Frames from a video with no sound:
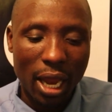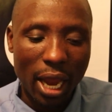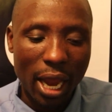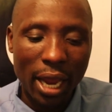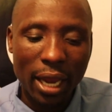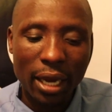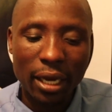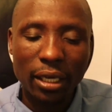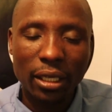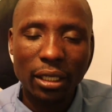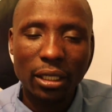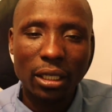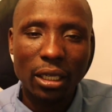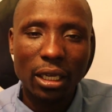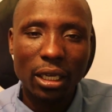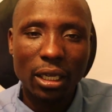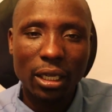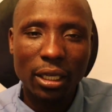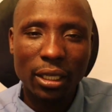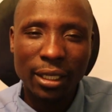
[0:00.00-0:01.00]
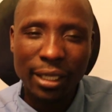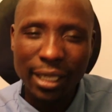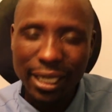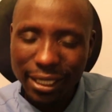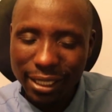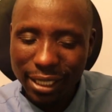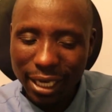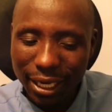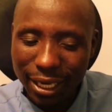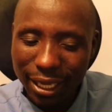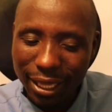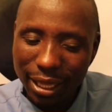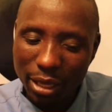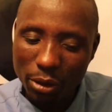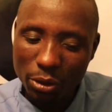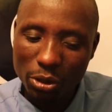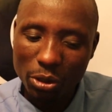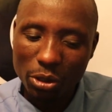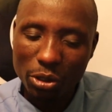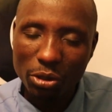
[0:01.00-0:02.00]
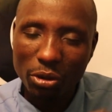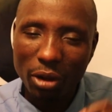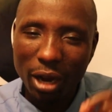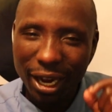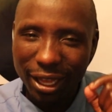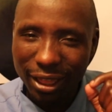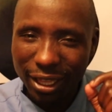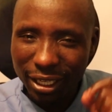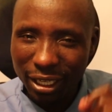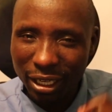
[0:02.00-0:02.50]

And yesterday there was also another